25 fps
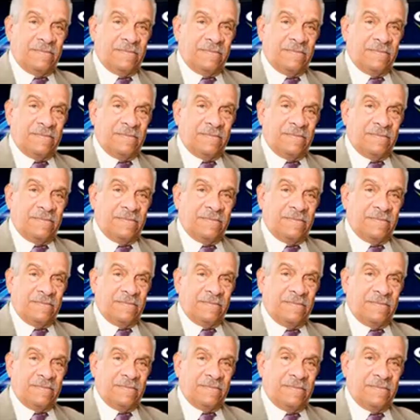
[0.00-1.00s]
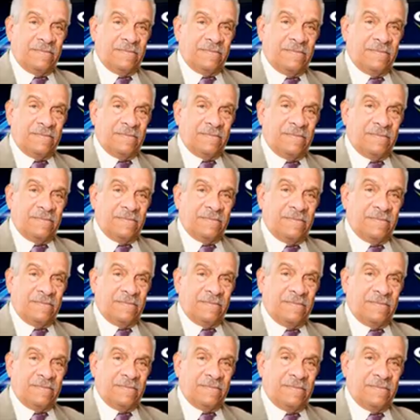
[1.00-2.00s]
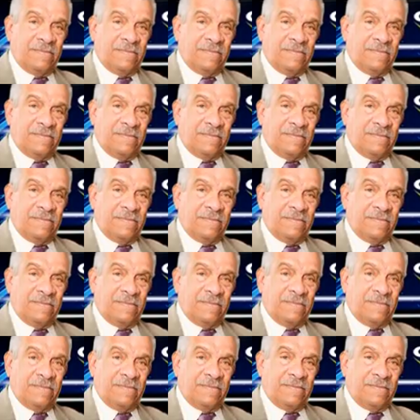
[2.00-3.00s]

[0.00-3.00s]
(silent)